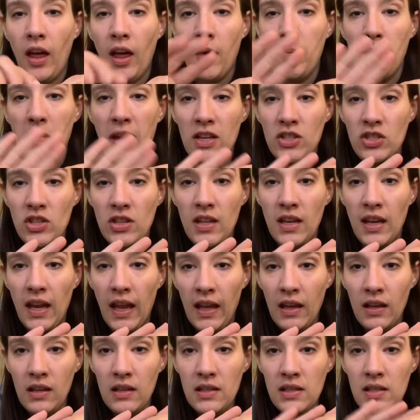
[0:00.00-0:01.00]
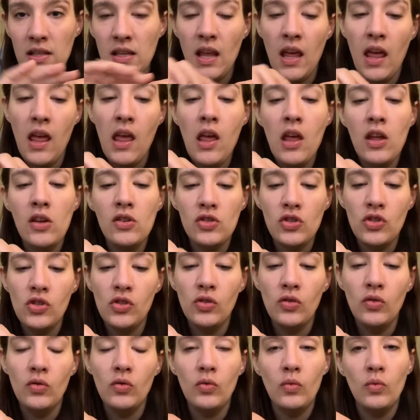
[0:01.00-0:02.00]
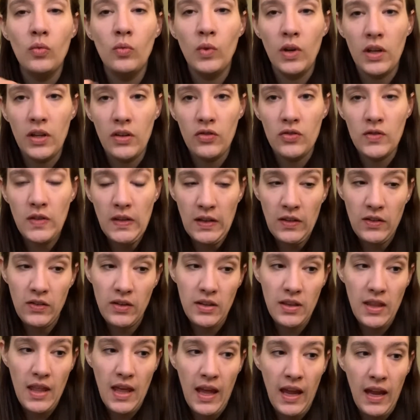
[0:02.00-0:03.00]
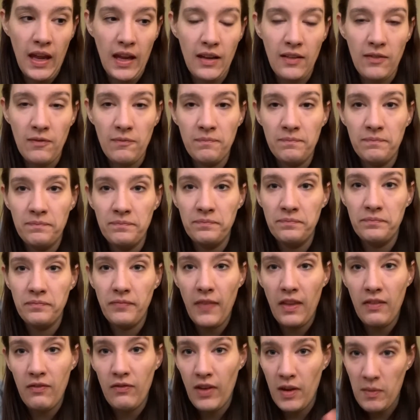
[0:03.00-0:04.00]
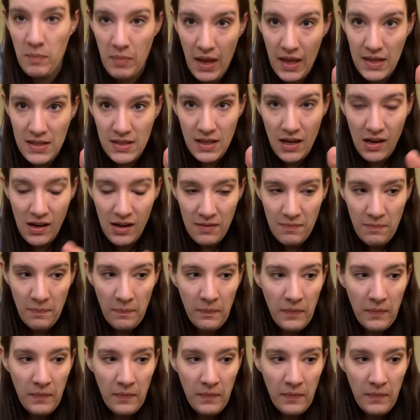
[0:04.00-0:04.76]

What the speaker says: each of the nails to which finger they fit best on.